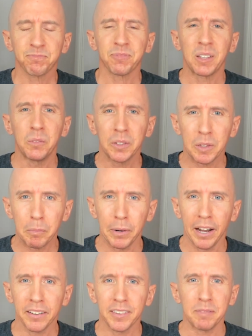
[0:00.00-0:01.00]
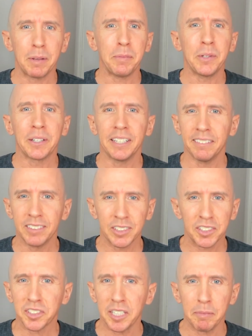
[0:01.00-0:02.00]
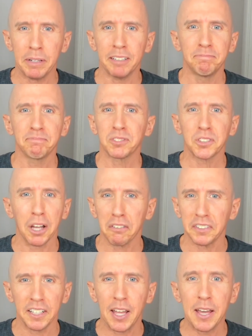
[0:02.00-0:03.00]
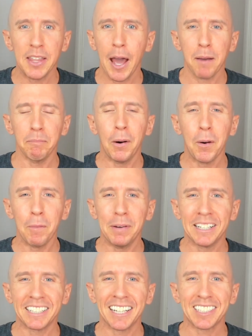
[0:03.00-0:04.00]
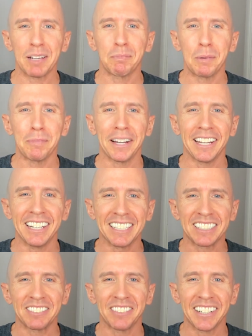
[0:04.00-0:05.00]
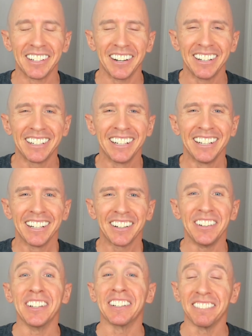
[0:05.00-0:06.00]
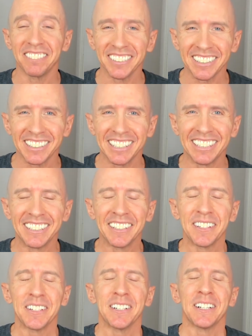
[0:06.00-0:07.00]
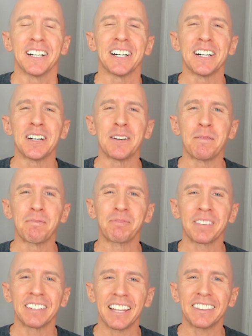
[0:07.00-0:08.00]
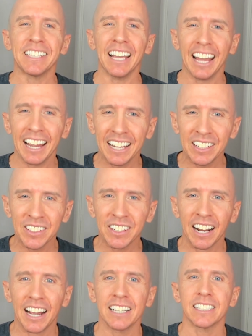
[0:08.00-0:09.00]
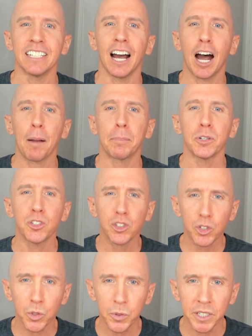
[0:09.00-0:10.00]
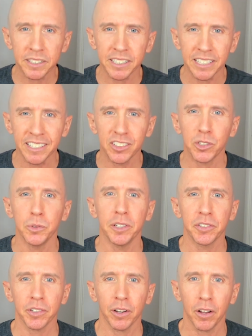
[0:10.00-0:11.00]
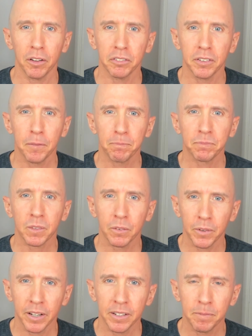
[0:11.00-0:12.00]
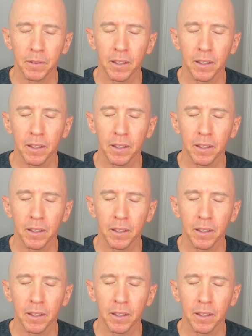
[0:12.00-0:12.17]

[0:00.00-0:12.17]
and with the breath, and maybe you could even just see me soften in that moment as I put my hands on my heart, or you could feel it, that the anger has an opportunity to dissolve, right?